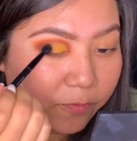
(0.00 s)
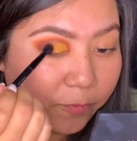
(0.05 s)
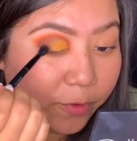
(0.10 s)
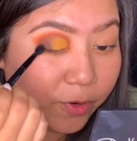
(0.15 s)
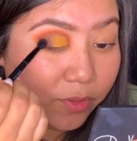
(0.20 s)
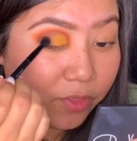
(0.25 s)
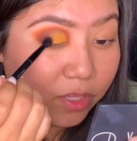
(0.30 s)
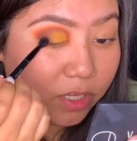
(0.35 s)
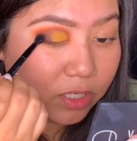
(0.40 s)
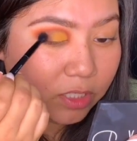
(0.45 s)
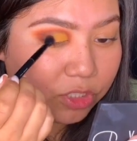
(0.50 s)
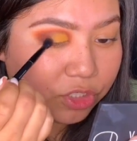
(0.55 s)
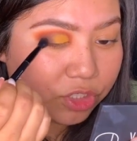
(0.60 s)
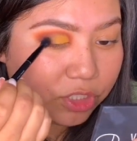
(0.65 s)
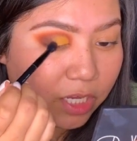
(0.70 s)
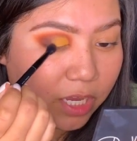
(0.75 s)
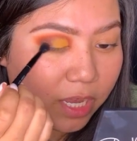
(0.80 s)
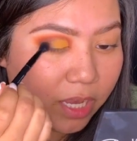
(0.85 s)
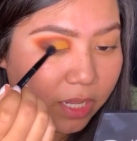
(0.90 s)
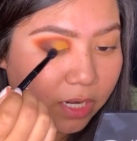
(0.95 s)
For this
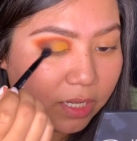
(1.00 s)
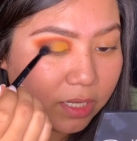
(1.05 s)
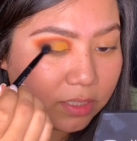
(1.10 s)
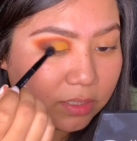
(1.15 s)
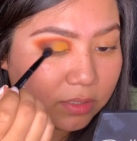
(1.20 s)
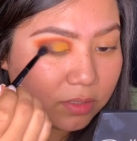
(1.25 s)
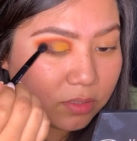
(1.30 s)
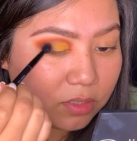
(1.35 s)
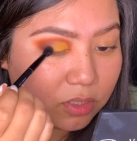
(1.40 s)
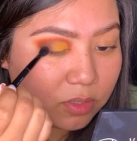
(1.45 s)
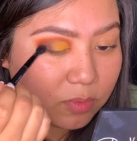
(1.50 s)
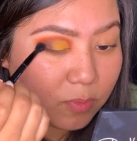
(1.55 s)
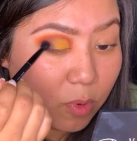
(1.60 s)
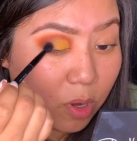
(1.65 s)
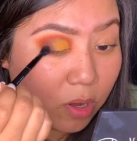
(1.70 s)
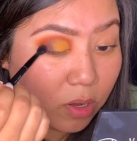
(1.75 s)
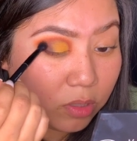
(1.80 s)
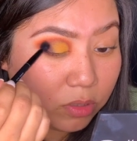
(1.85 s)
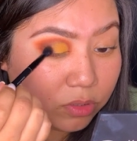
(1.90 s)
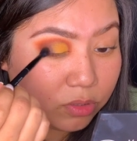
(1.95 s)
shade, it's a
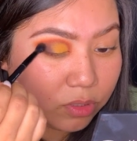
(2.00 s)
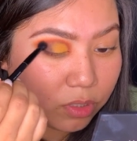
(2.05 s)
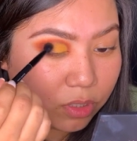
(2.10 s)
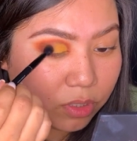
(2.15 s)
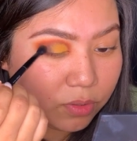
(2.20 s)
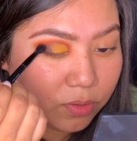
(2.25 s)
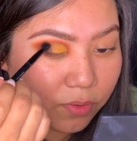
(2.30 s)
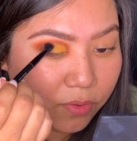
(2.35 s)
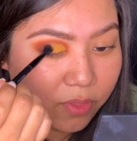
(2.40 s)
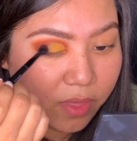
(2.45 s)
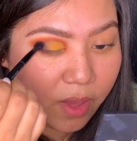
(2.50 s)
small circle.